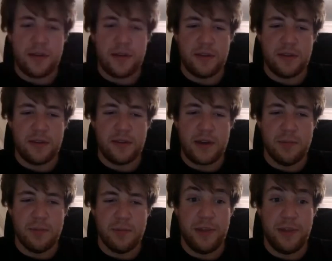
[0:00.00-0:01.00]
because like
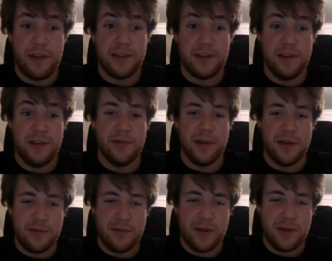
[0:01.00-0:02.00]
you both have to do
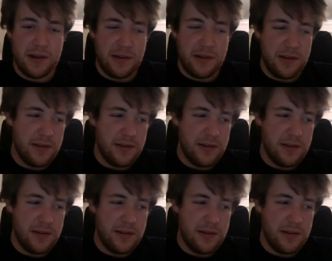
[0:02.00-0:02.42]
it, right?